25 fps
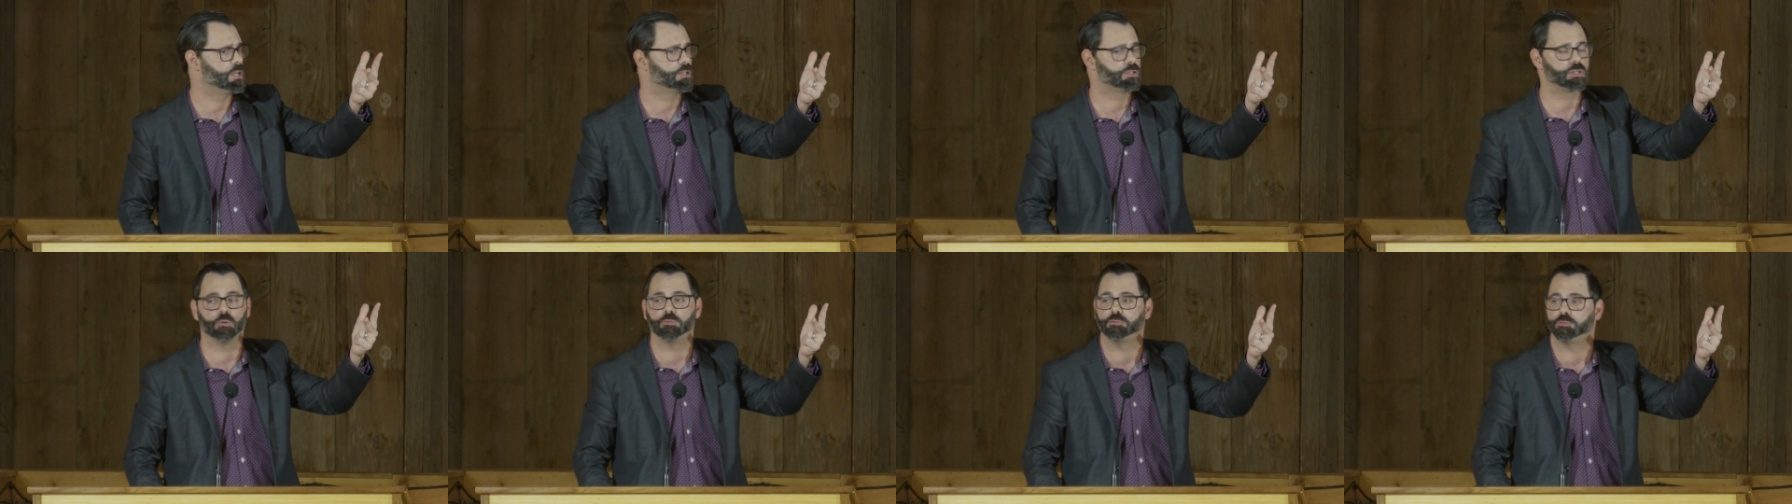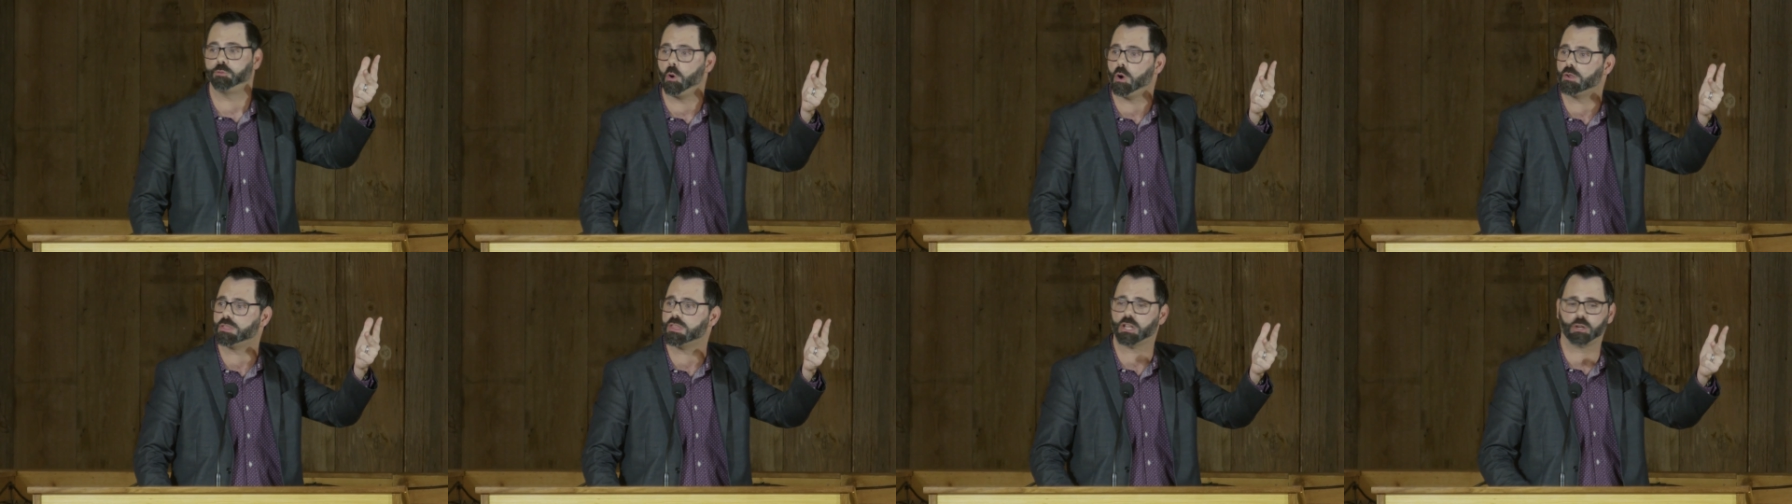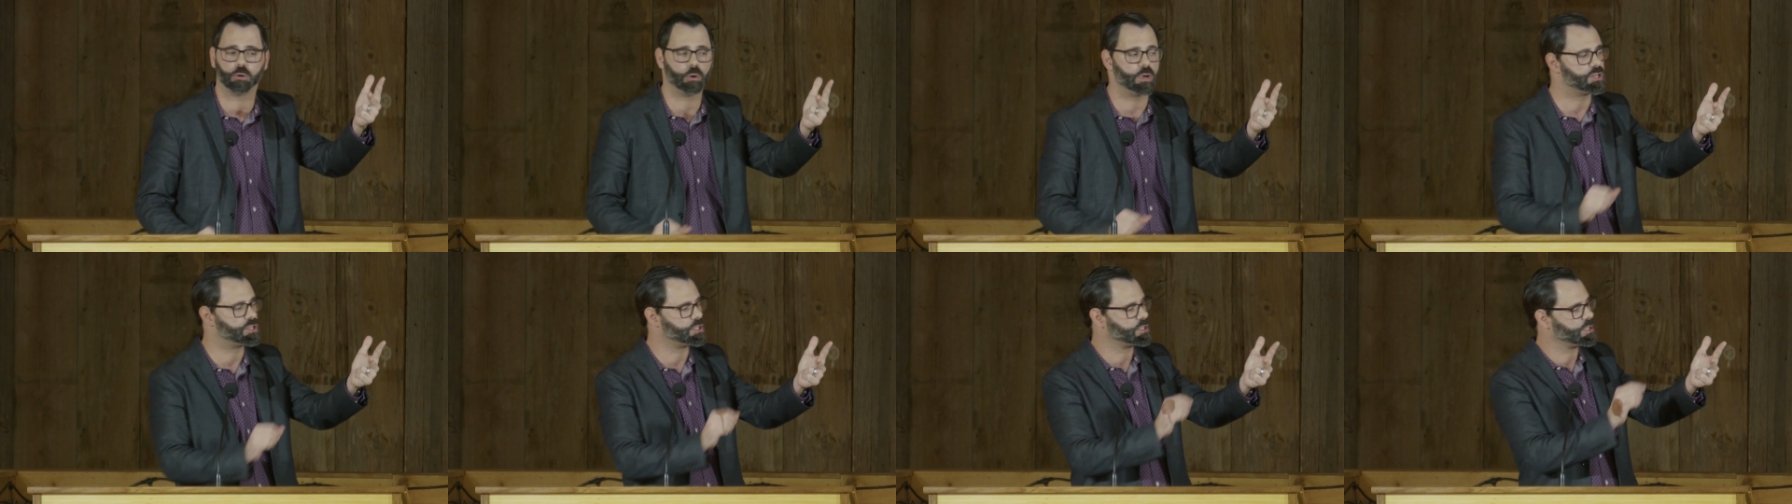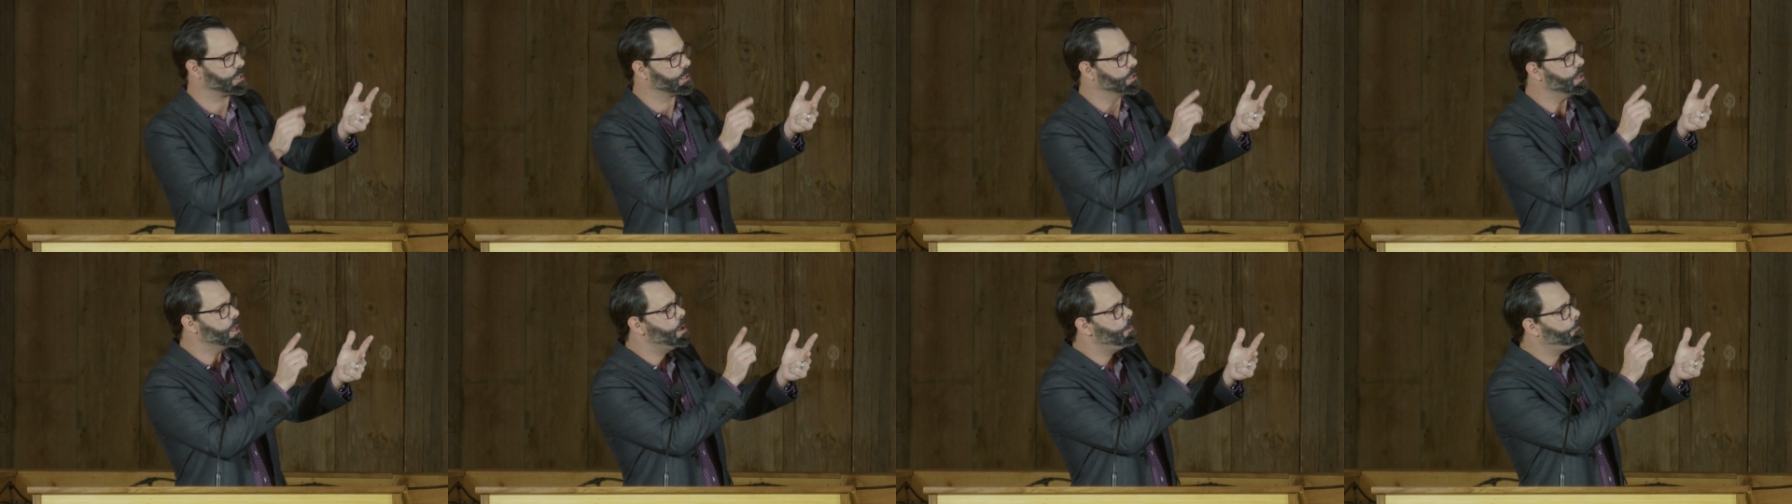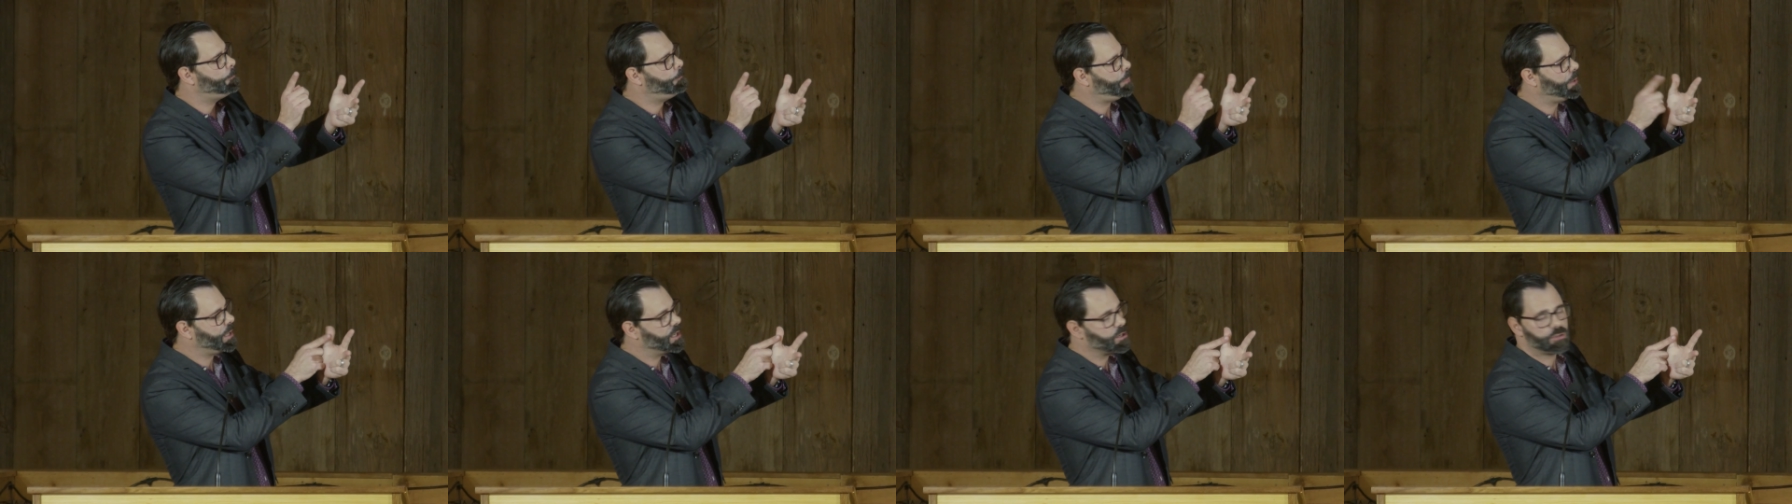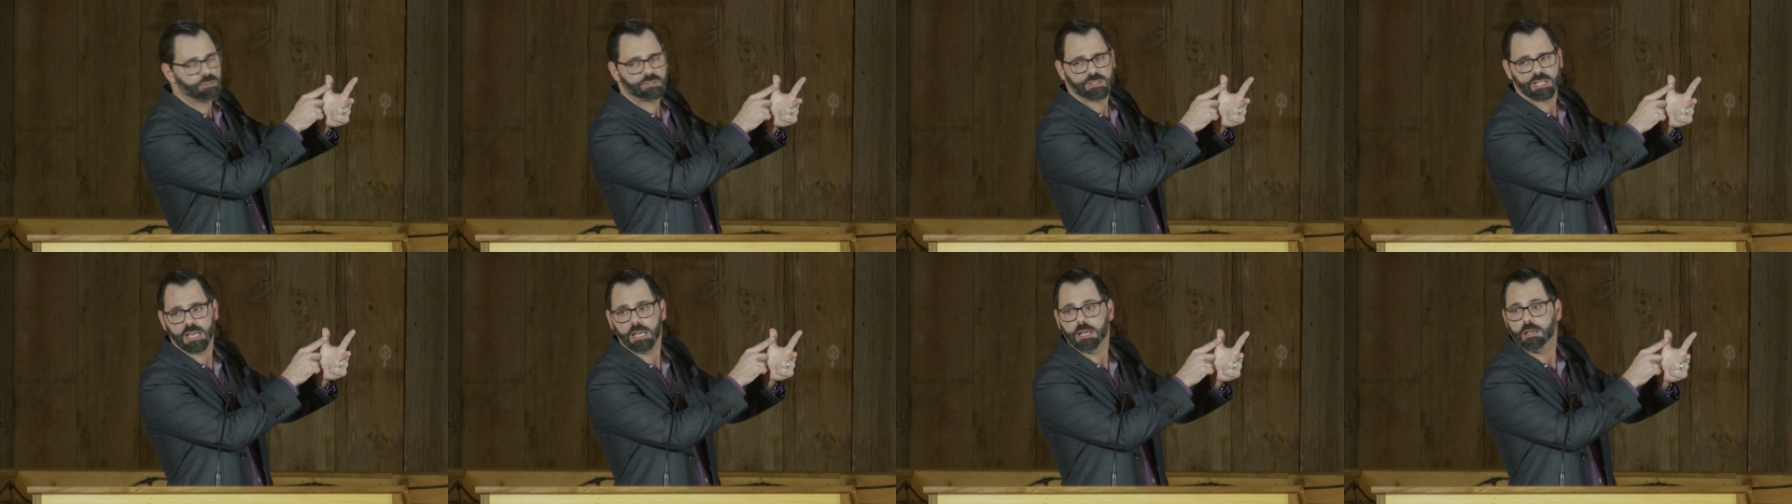So for the Christian,
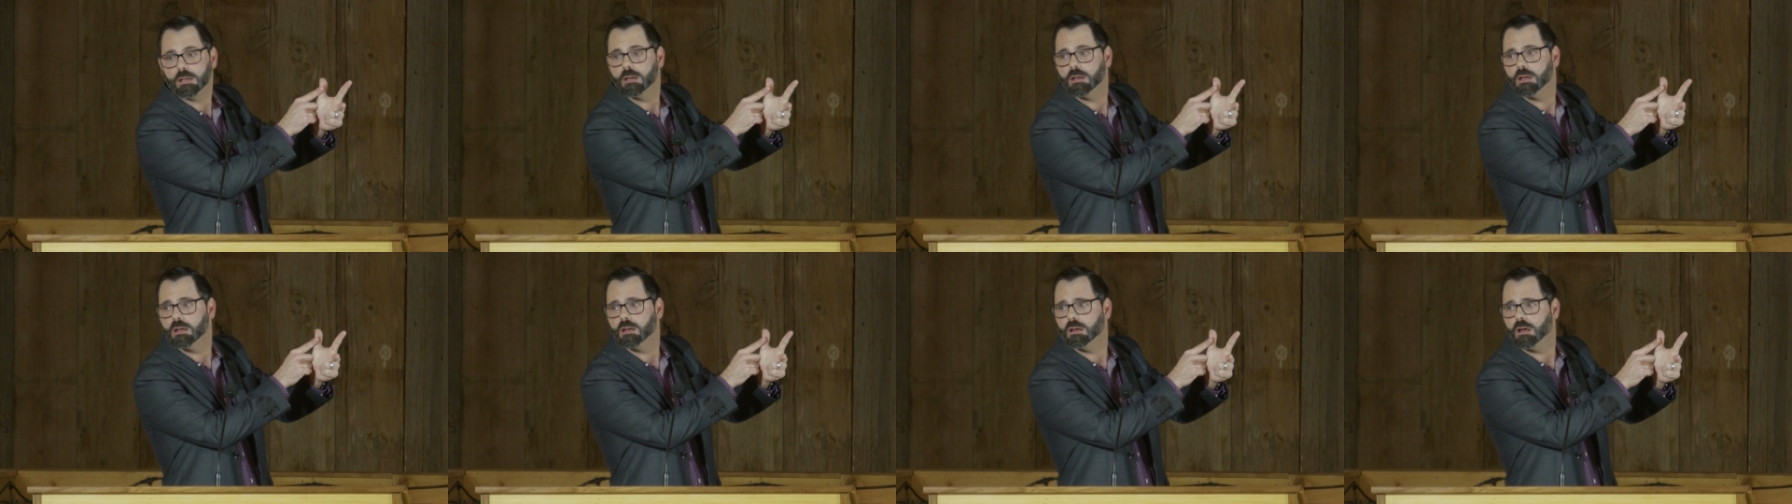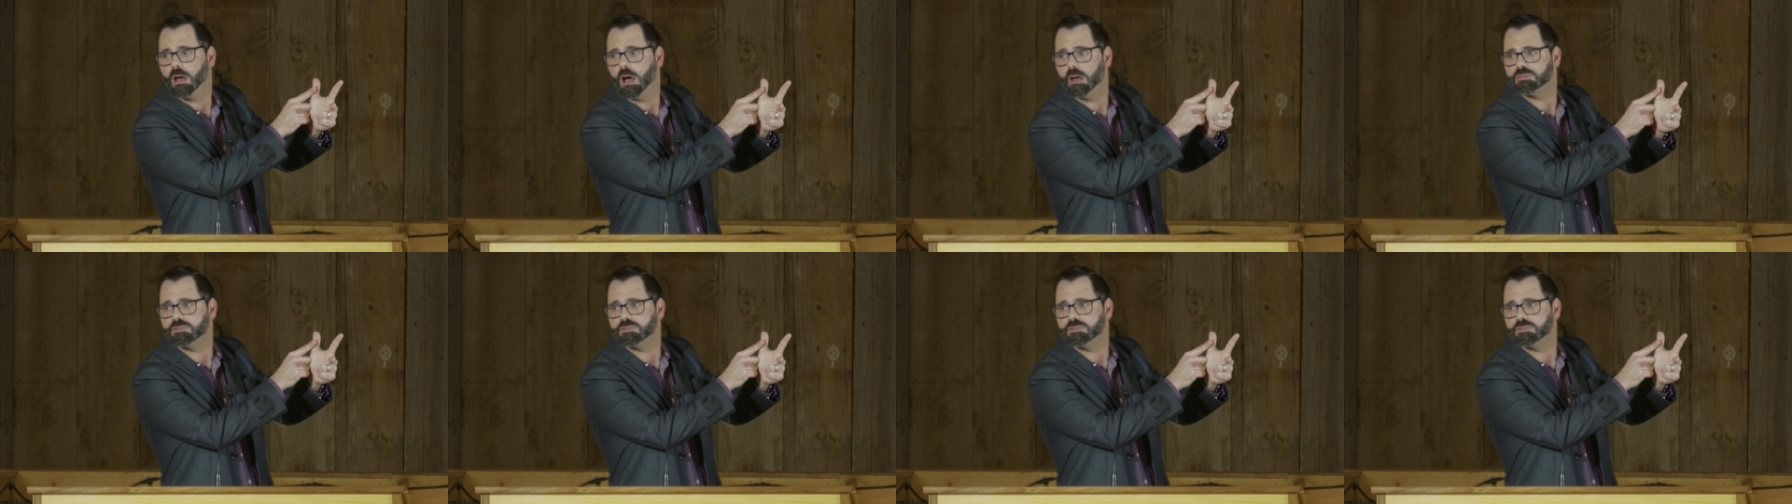penalty